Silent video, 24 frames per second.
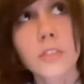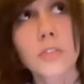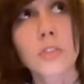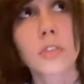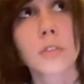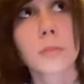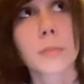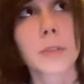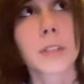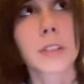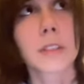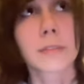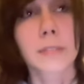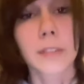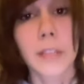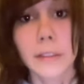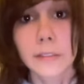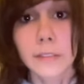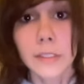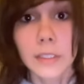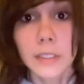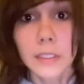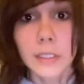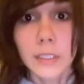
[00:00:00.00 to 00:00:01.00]
strawberry
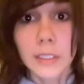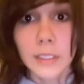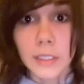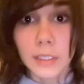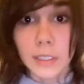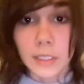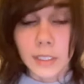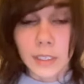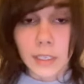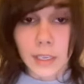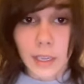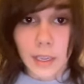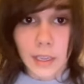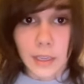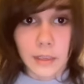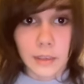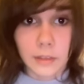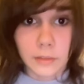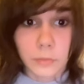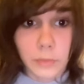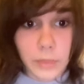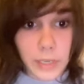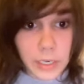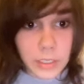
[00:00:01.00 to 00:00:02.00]
flavoured.
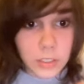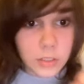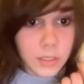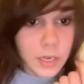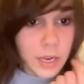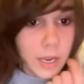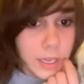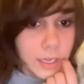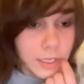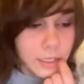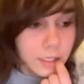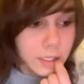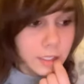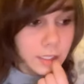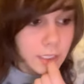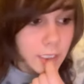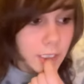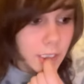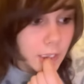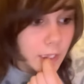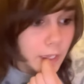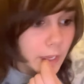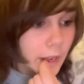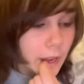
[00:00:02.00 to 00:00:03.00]
And when I tried it,
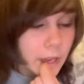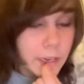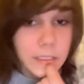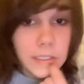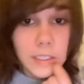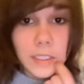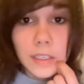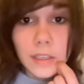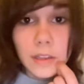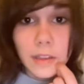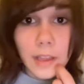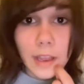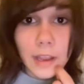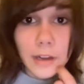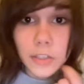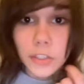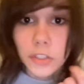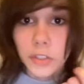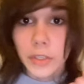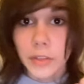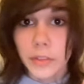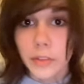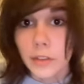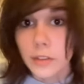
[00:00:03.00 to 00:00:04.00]
I didn't
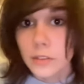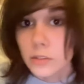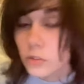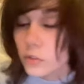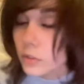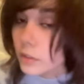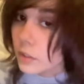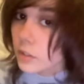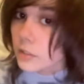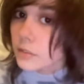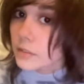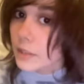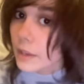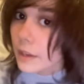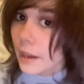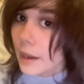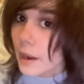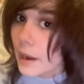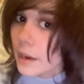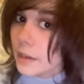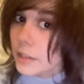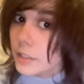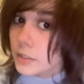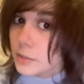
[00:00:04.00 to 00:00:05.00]
actually think, because like
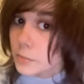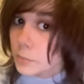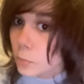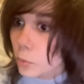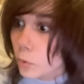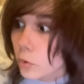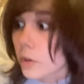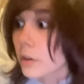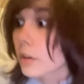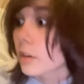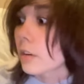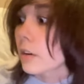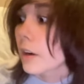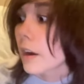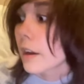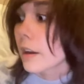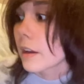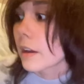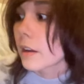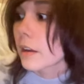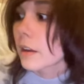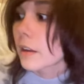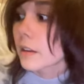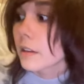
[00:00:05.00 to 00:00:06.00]
I just bought it, right?
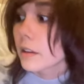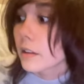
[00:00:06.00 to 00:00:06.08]
And